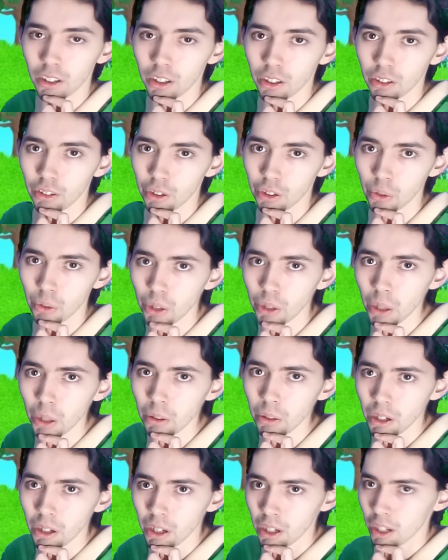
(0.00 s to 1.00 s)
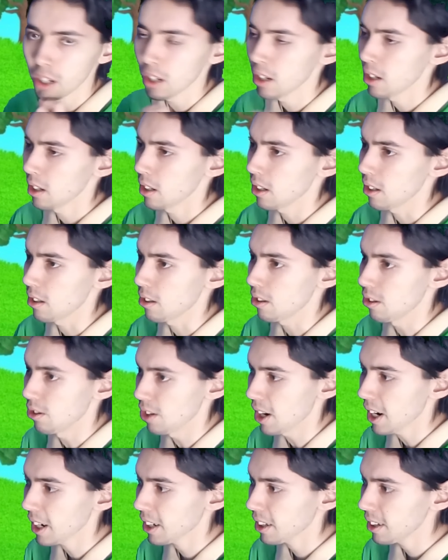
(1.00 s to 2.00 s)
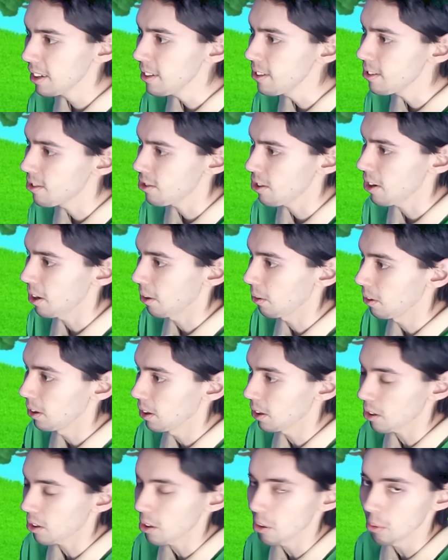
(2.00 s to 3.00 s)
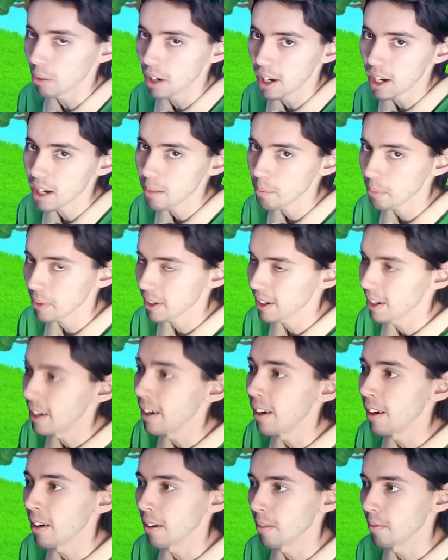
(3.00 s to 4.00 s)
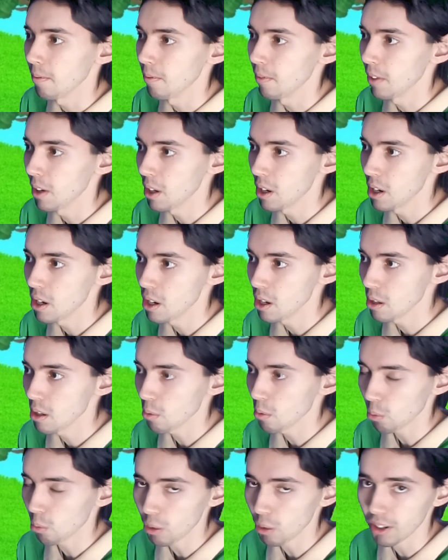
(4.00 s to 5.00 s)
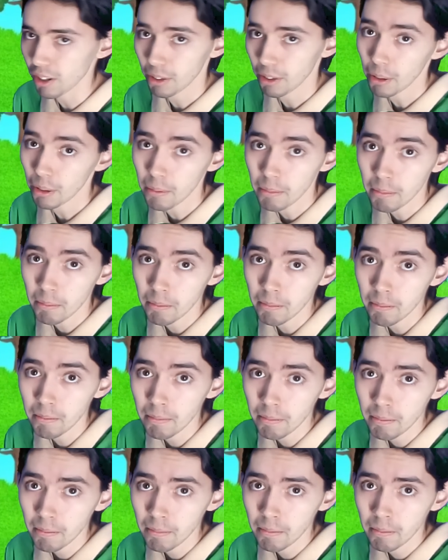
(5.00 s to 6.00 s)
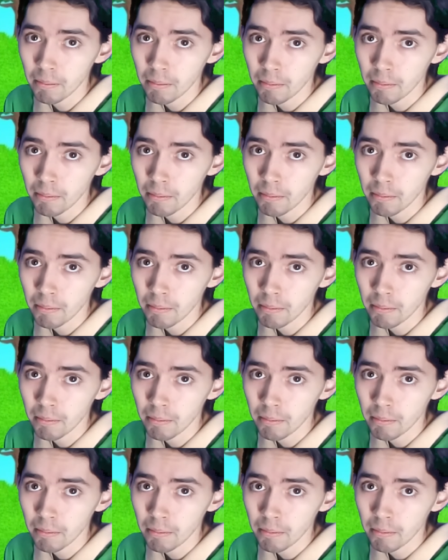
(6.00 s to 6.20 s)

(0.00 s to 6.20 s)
Do you know? Jack and Jill go up, uh, what is it? Hill.